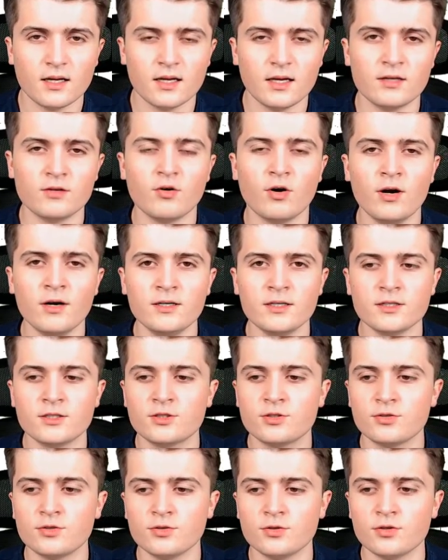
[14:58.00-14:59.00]
In order
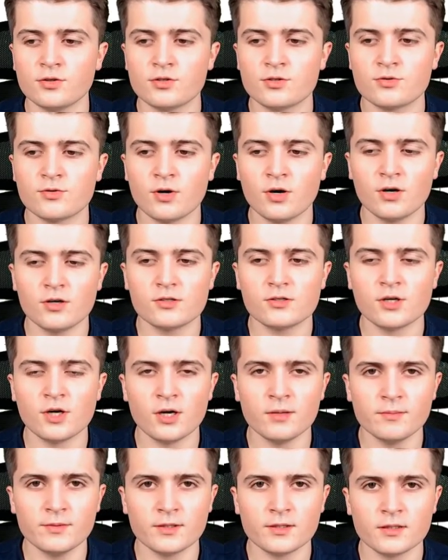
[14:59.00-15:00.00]
to draw
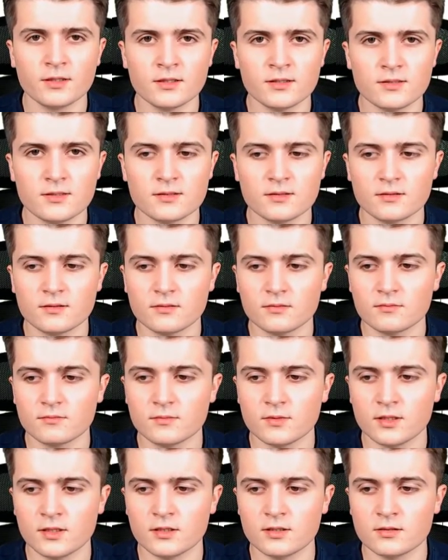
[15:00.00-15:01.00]
terminals
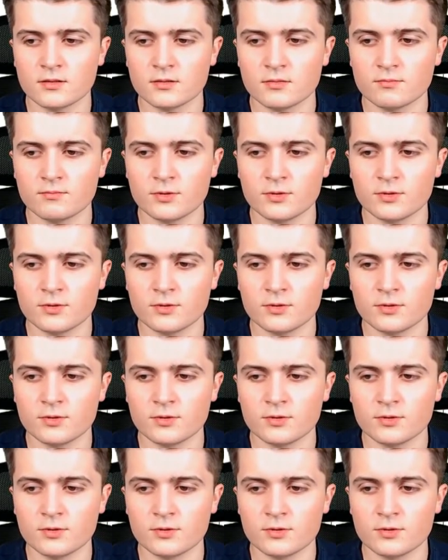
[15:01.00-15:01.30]
in